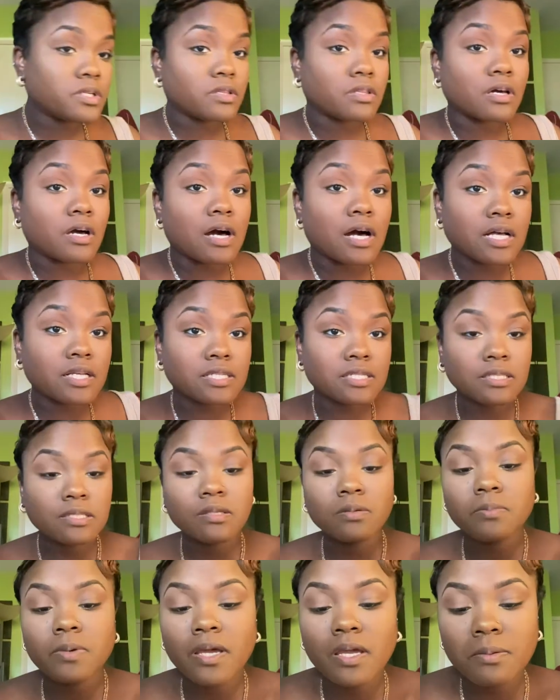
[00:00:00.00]
the Hustler
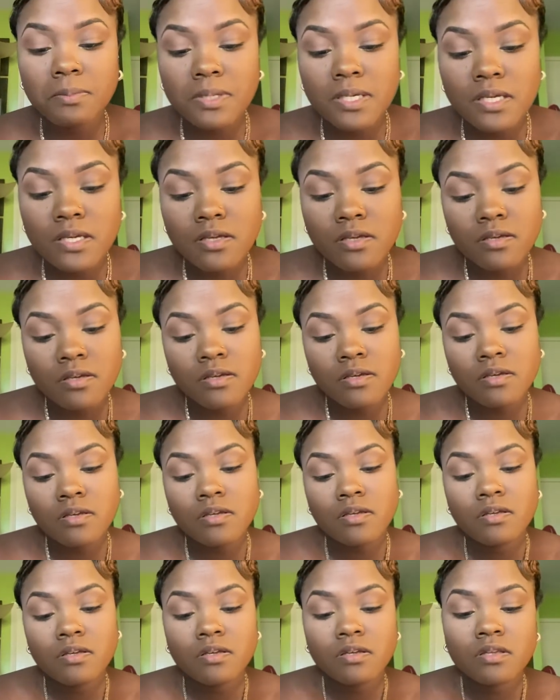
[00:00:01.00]
Baby
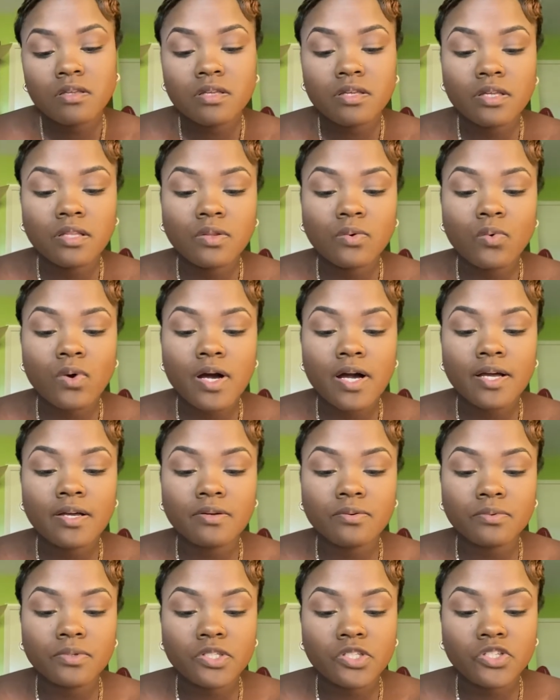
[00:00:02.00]
Killawatt,
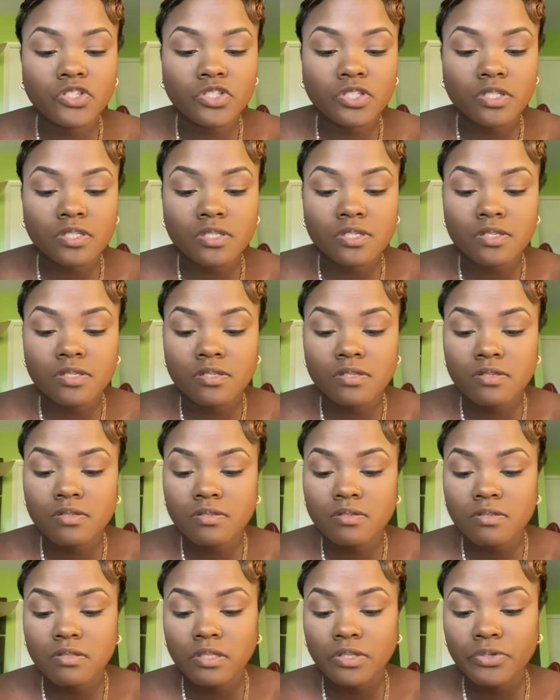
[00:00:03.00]
which
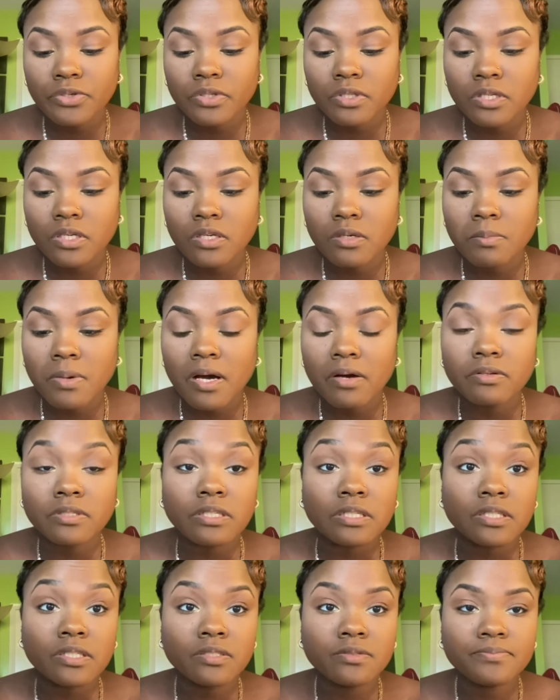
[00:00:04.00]
is literally about
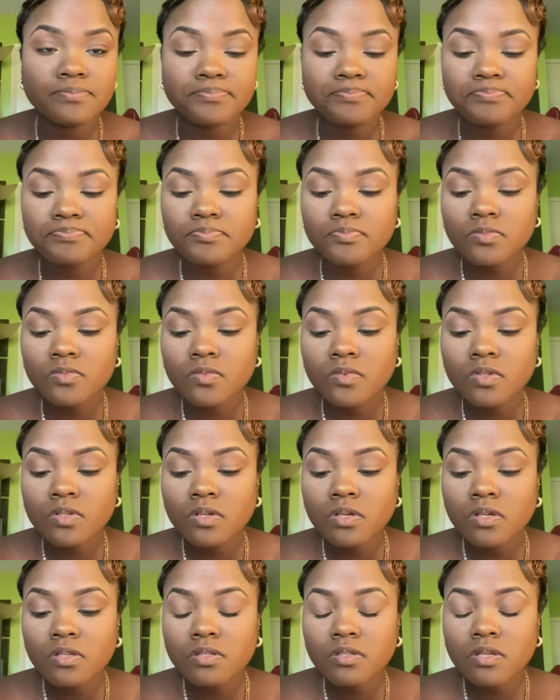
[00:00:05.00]
done.
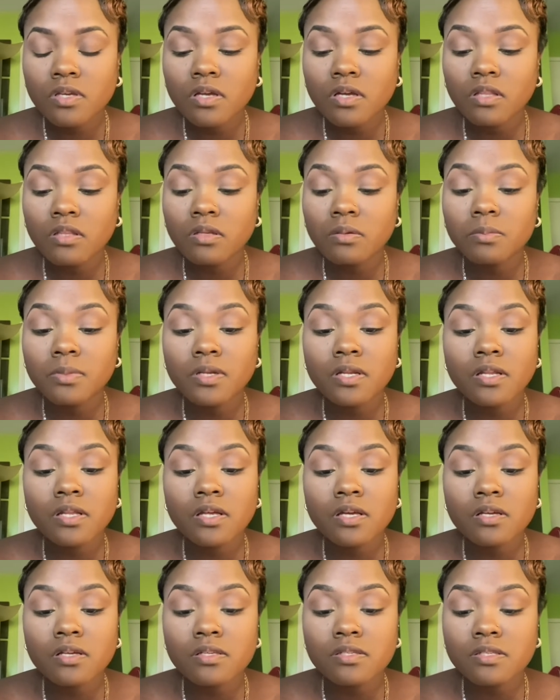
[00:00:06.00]
Take a little bit of
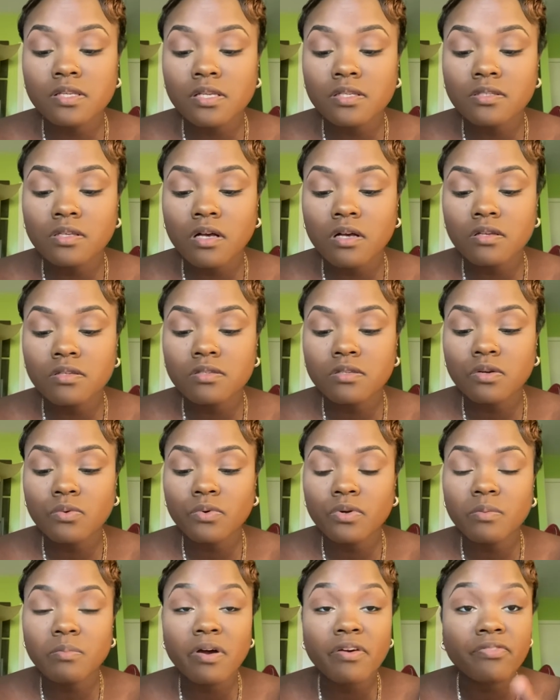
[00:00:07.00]
that, because that's also one
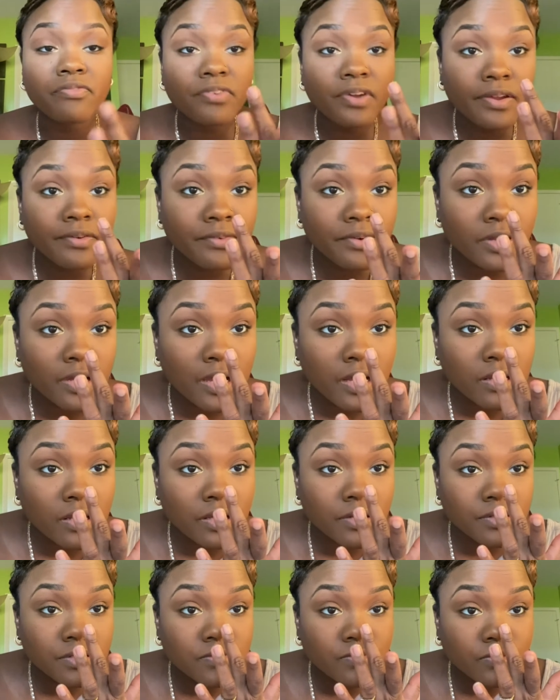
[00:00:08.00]
of my favorite
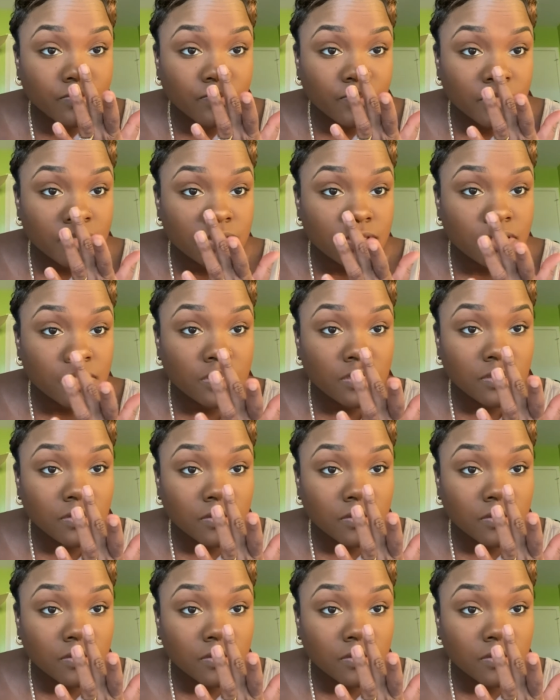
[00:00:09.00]
highlighters from Fenty.